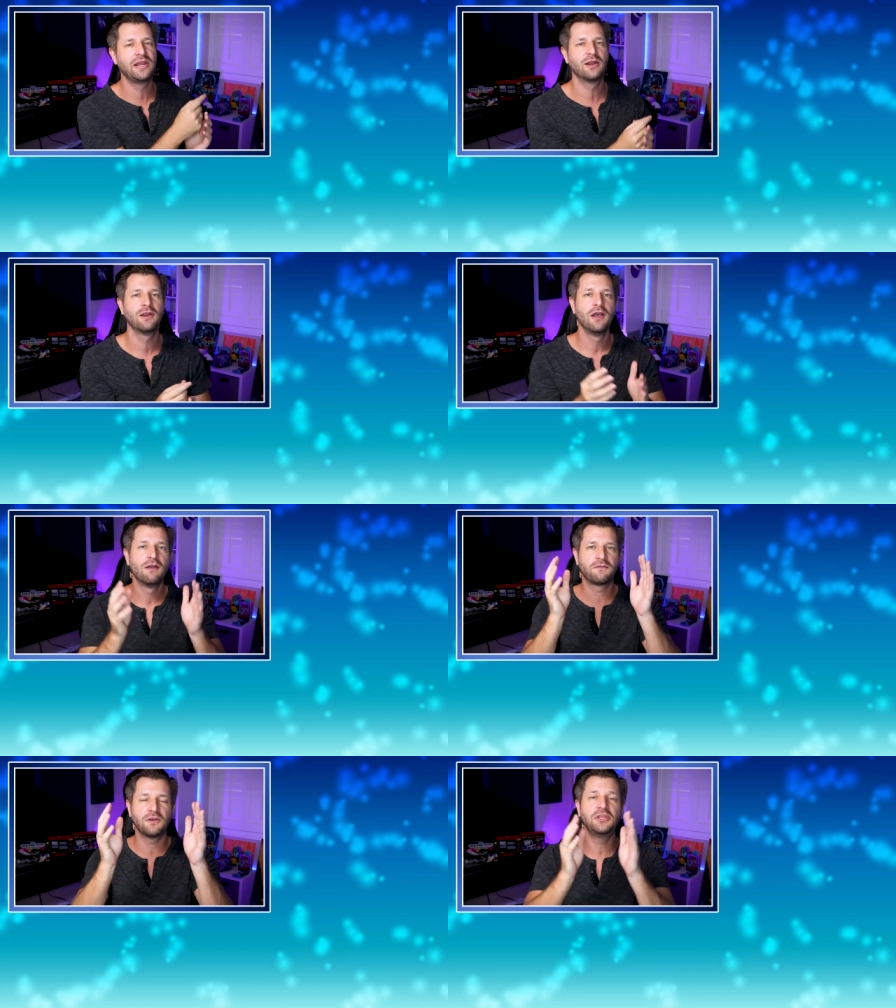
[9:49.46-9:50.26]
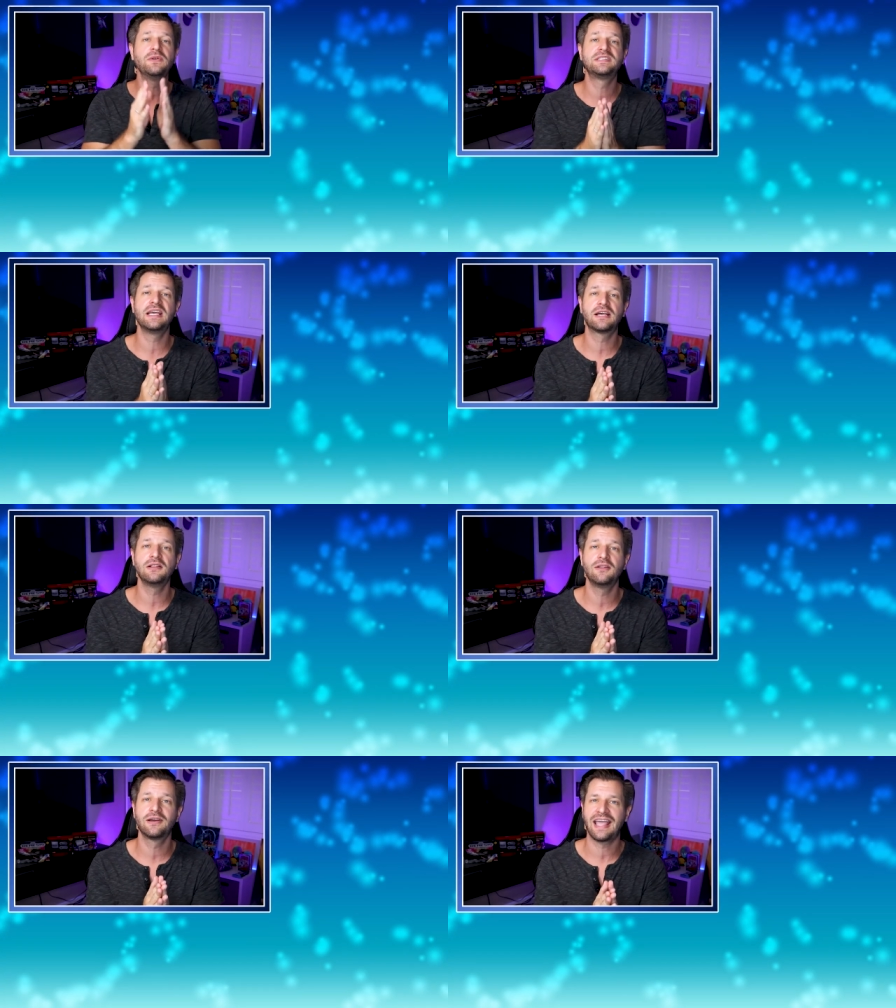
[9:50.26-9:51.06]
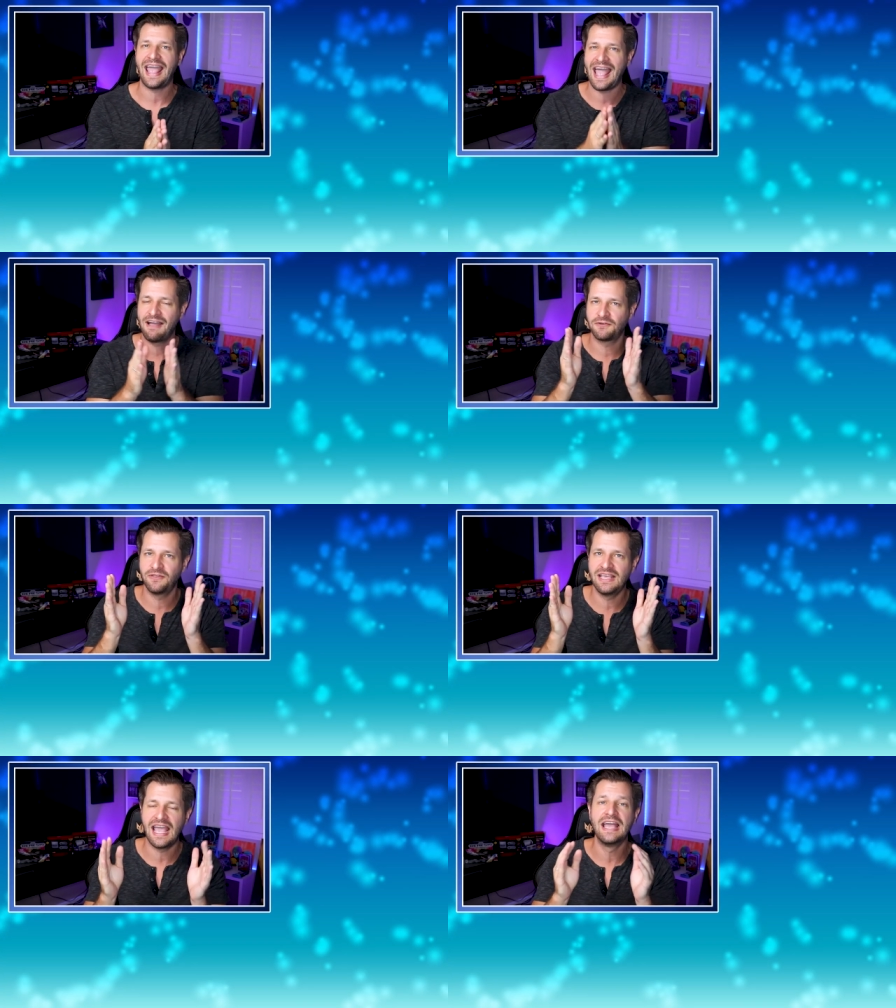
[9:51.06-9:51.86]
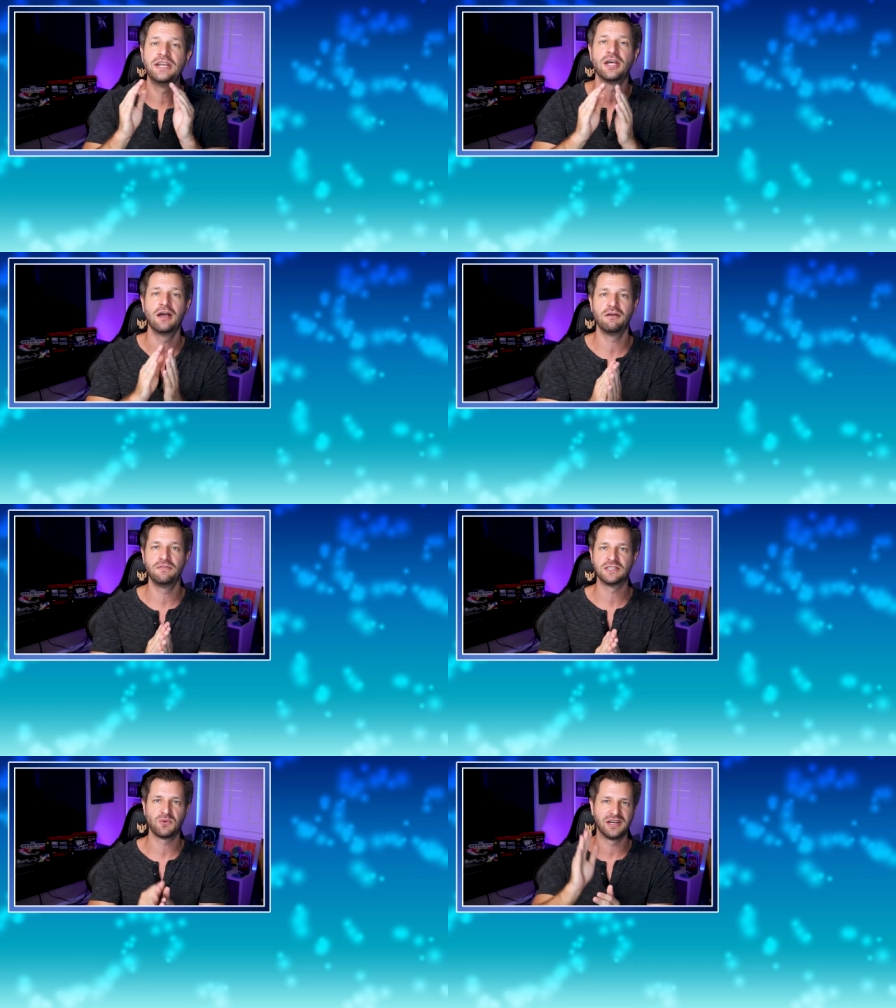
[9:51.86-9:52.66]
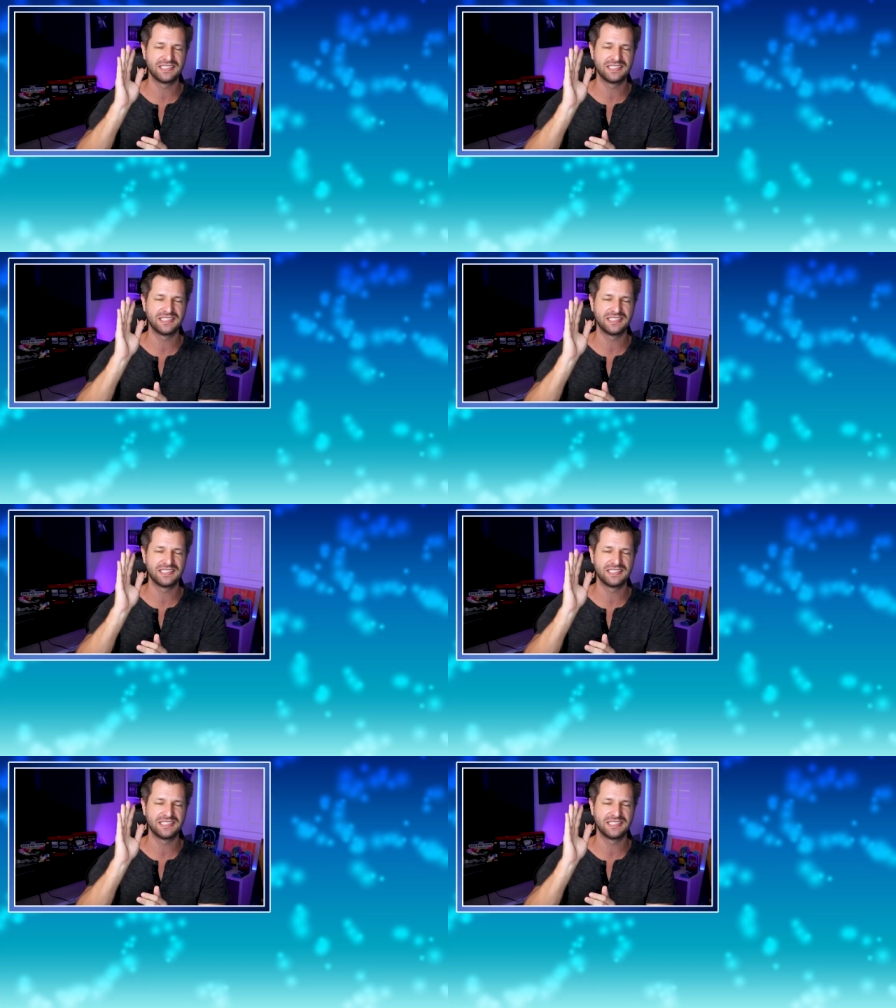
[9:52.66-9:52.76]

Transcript: here for you to take a look after the end of this one.